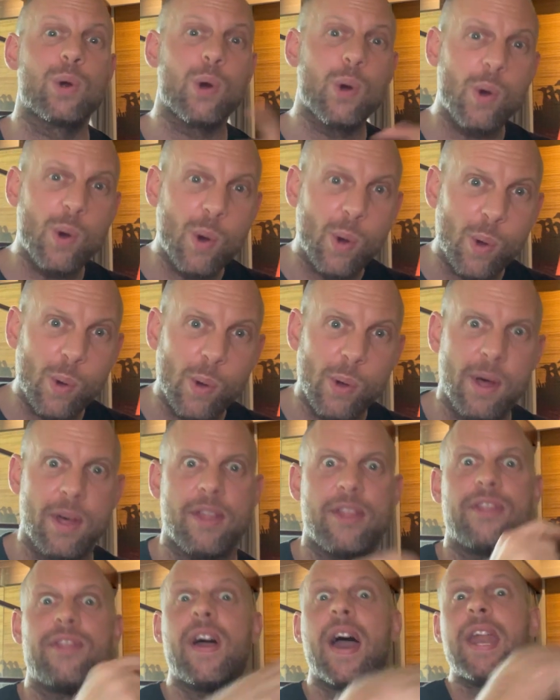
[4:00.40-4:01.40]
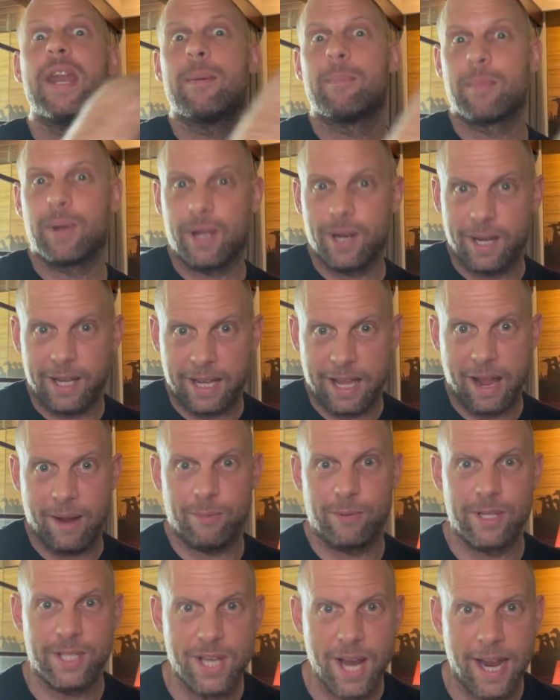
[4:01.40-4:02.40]
cool, then I'm gonna
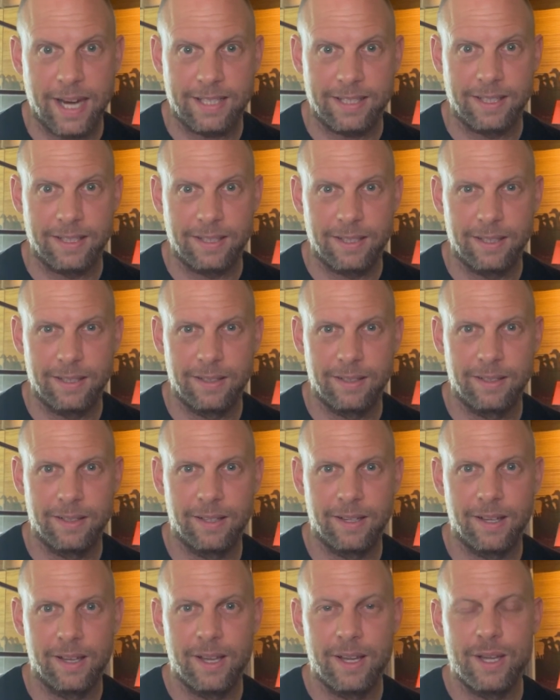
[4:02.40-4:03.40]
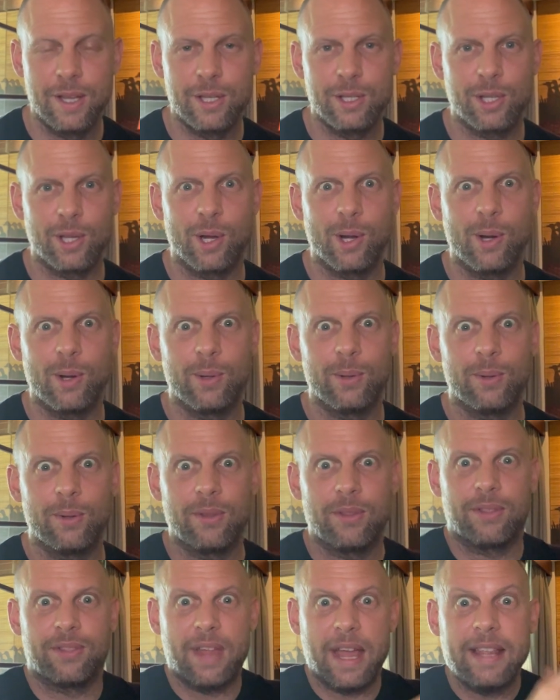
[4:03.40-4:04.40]
get rejected.
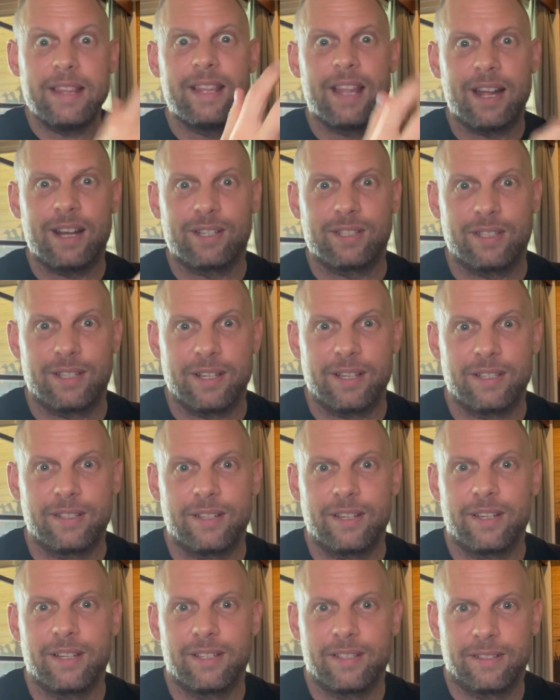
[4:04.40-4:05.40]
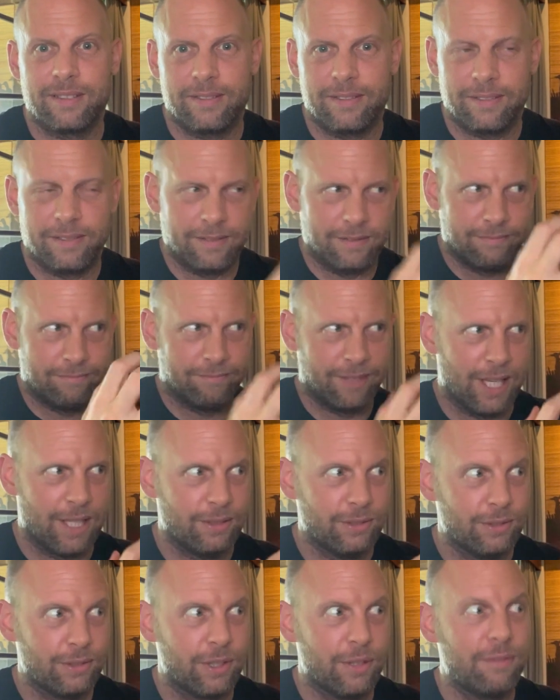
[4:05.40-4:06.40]
So then there's the
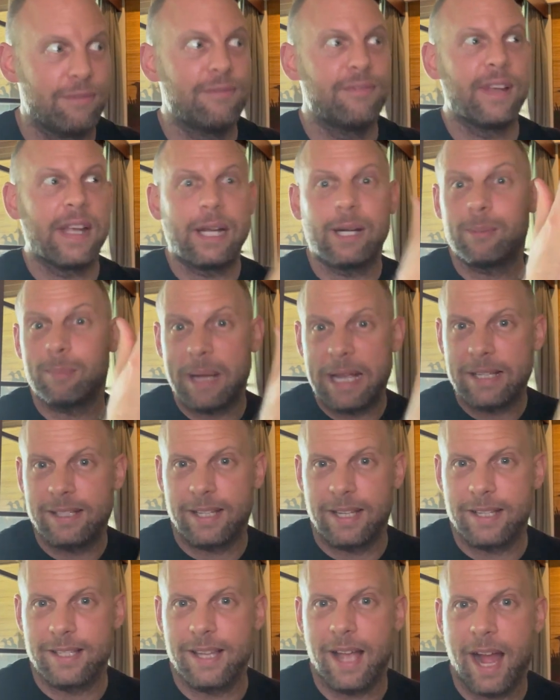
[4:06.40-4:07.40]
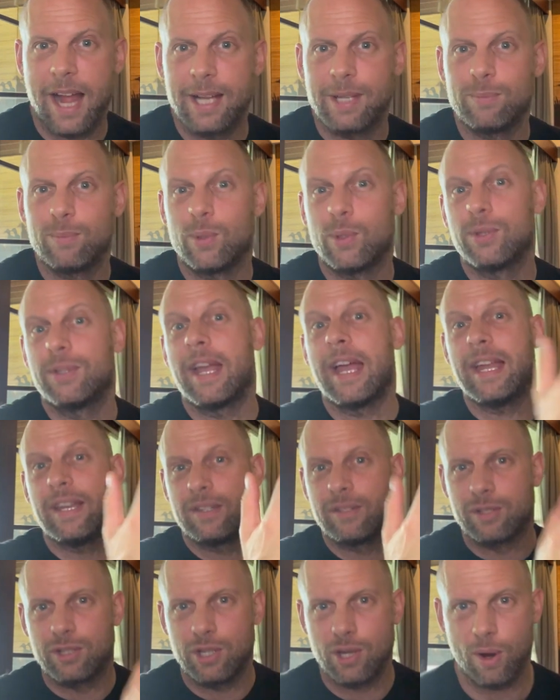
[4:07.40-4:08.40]
fear-based anxiety will
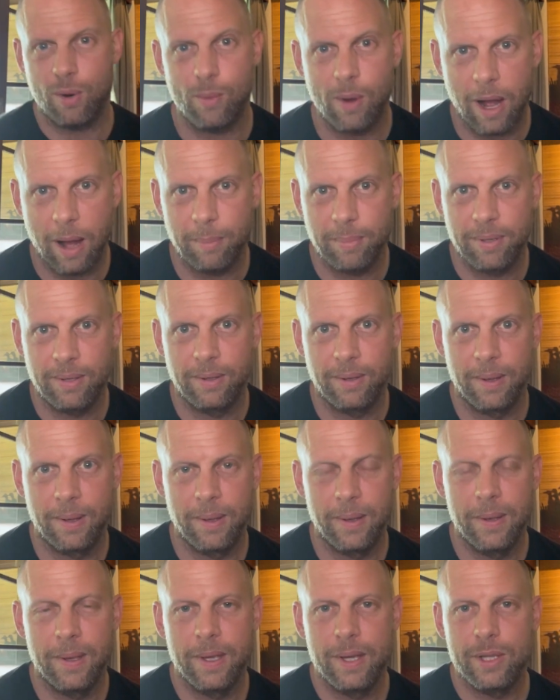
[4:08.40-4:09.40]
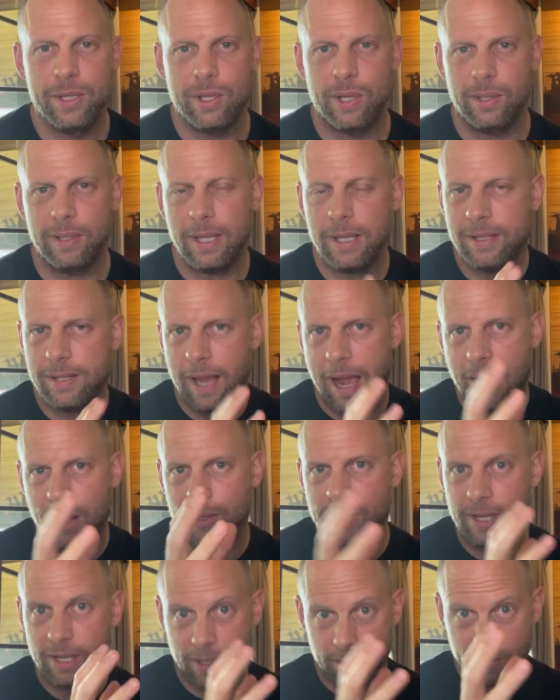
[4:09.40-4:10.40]
then show up. So that's how
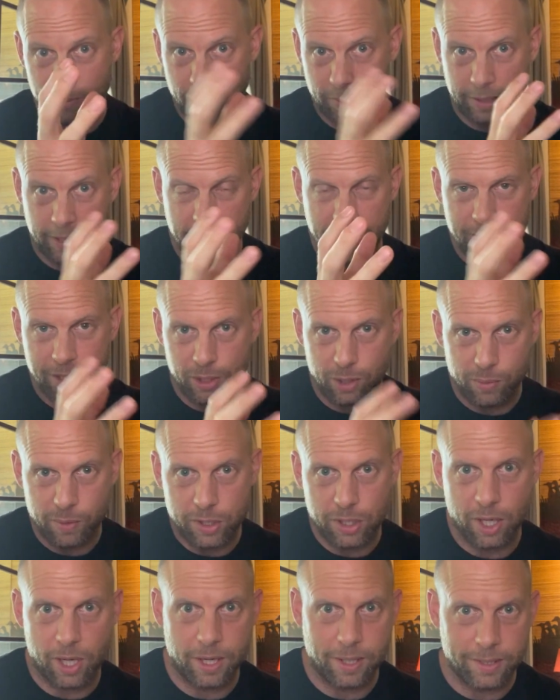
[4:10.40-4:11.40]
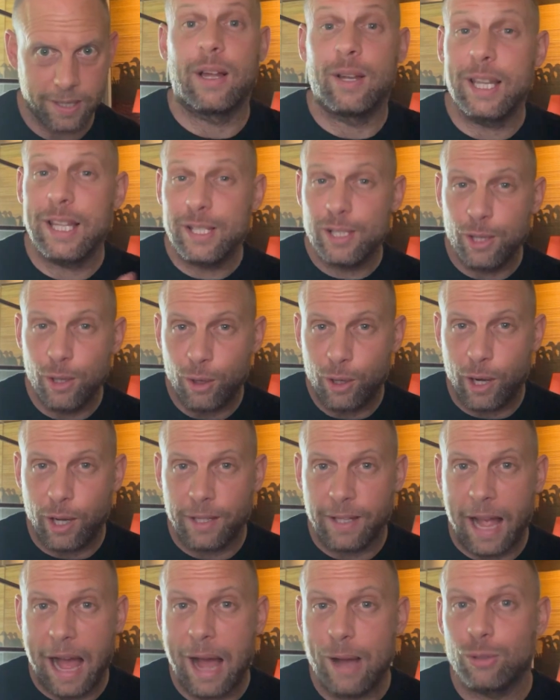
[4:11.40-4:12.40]
they're related to each other. Now let's look
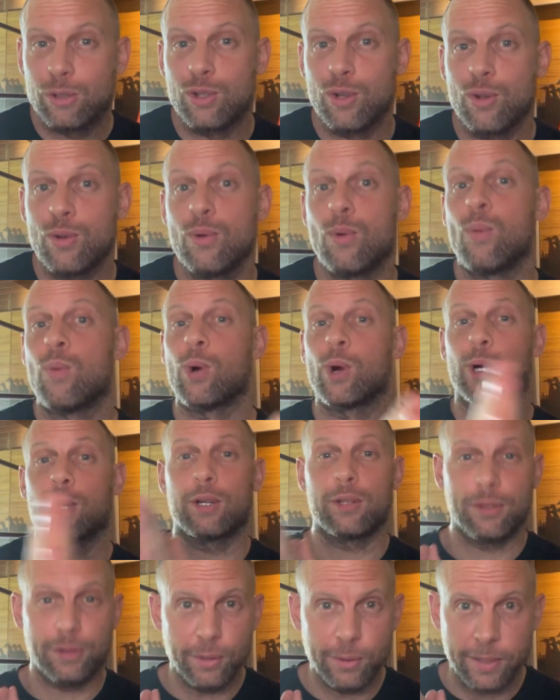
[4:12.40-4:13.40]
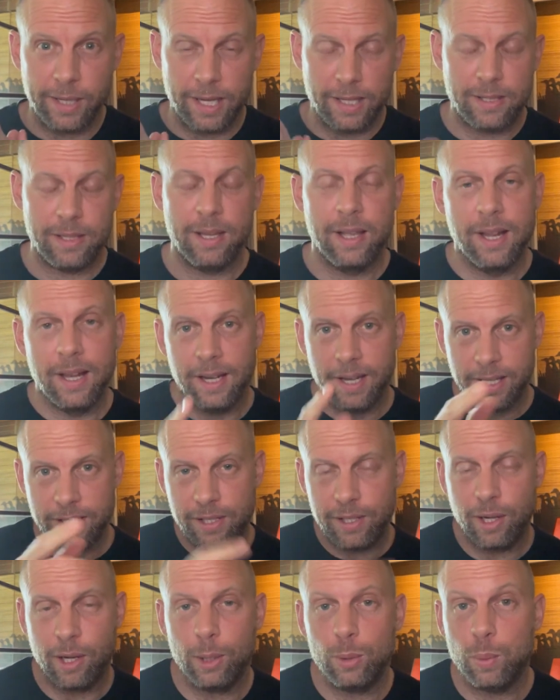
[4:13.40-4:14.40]
at how to work through this. Let's
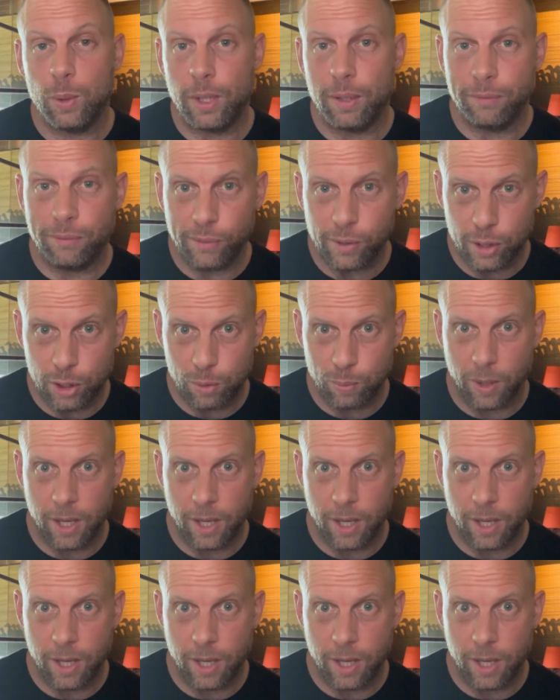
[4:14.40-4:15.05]
start with the first